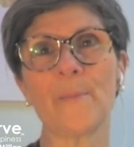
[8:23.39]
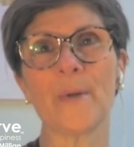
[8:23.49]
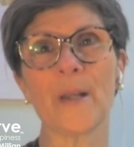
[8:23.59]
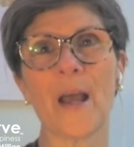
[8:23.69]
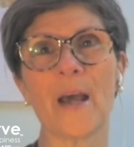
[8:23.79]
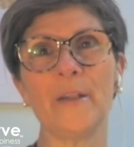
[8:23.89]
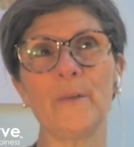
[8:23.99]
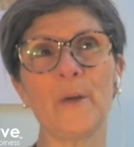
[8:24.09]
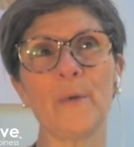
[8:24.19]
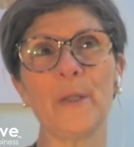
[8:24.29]
But how do you
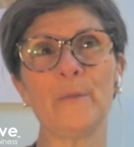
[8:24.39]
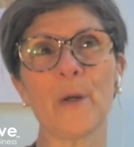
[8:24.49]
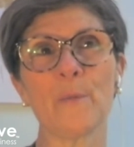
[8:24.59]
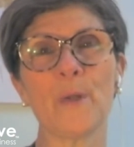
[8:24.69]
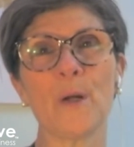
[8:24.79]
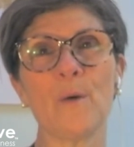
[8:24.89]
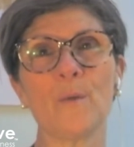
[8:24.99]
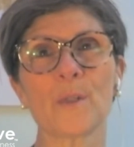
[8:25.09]
know what you don't know?